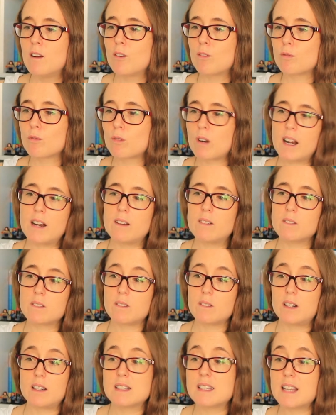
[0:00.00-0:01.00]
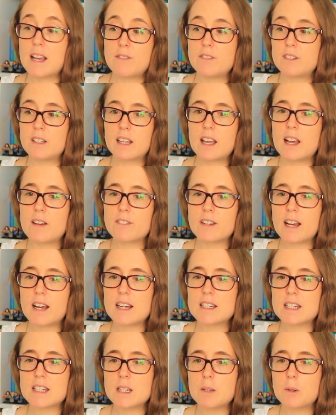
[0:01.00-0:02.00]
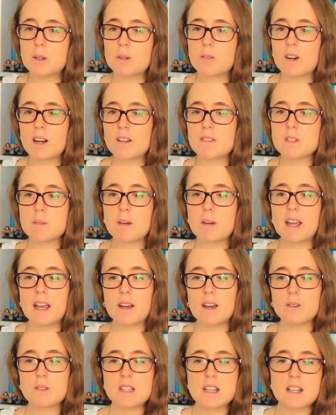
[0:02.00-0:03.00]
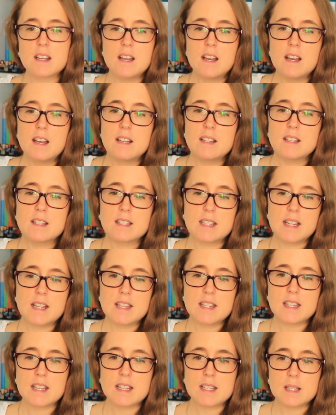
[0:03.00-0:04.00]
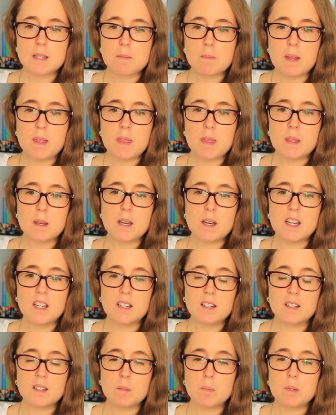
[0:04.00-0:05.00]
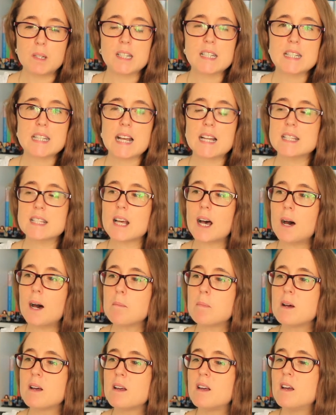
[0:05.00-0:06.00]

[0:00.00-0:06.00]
round, well, I definitely haven't had anyone round to my house since this has been the book setup.